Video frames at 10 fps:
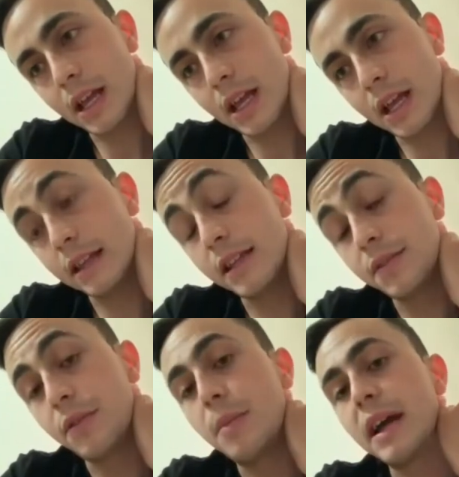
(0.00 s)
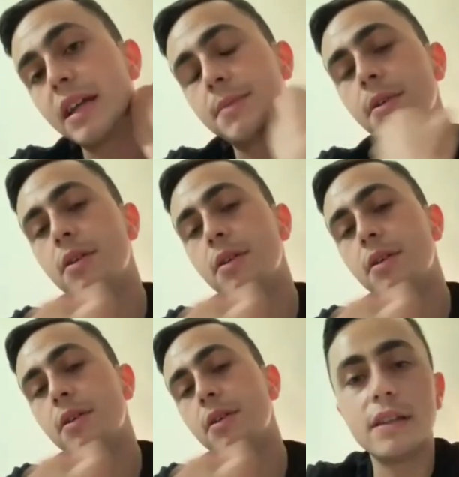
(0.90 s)
at least from my experience,
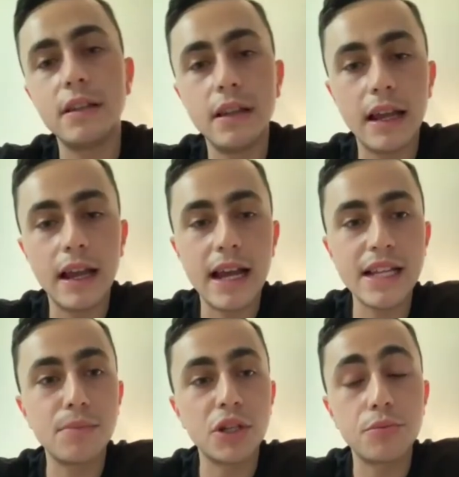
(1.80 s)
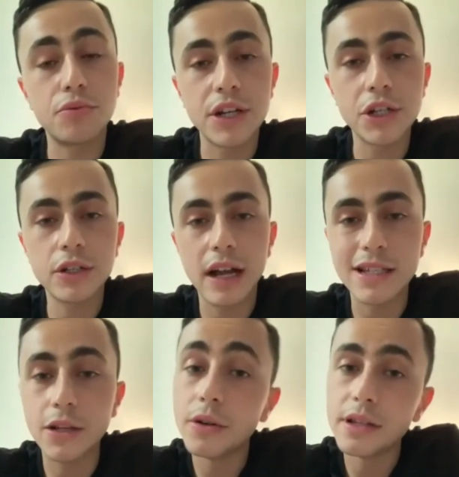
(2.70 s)
there wasn't as much pressure
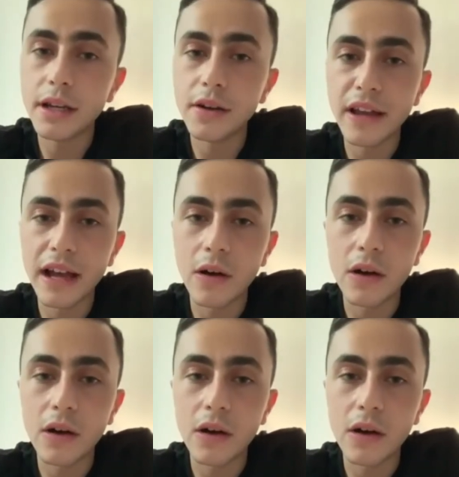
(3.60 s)
as there is here now.